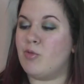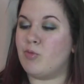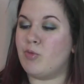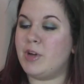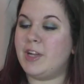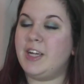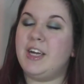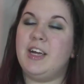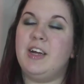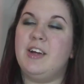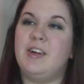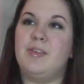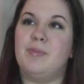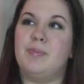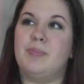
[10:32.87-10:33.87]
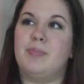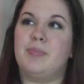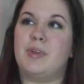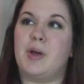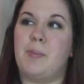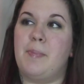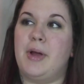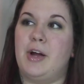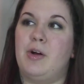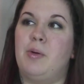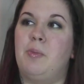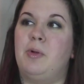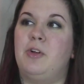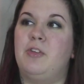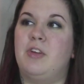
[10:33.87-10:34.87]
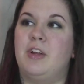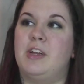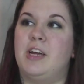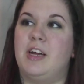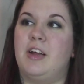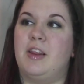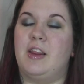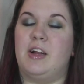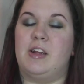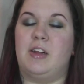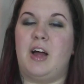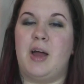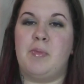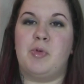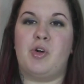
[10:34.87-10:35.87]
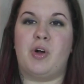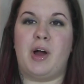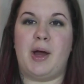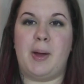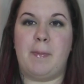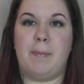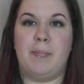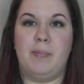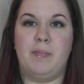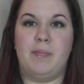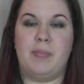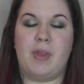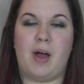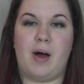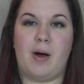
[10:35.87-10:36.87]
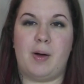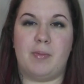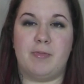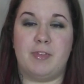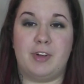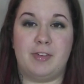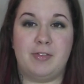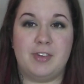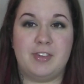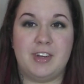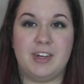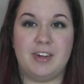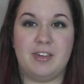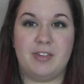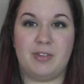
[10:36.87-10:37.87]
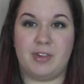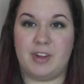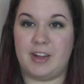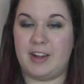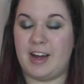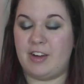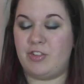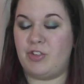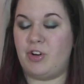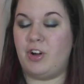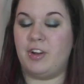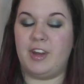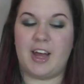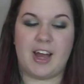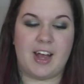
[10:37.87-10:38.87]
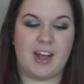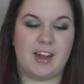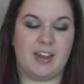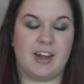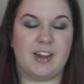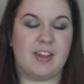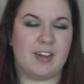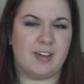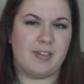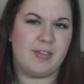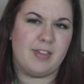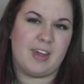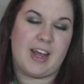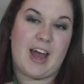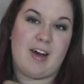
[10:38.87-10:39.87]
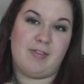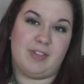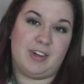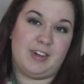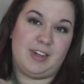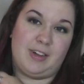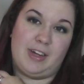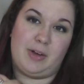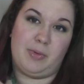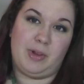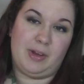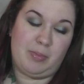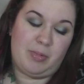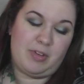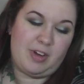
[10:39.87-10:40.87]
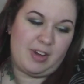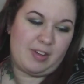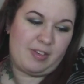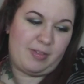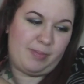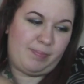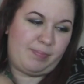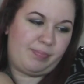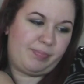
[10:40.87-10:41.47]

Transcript: really comparable to like the Lime Crime um, Velveteens. They last all day, and like the, the Kat Von D liquid lipsticks.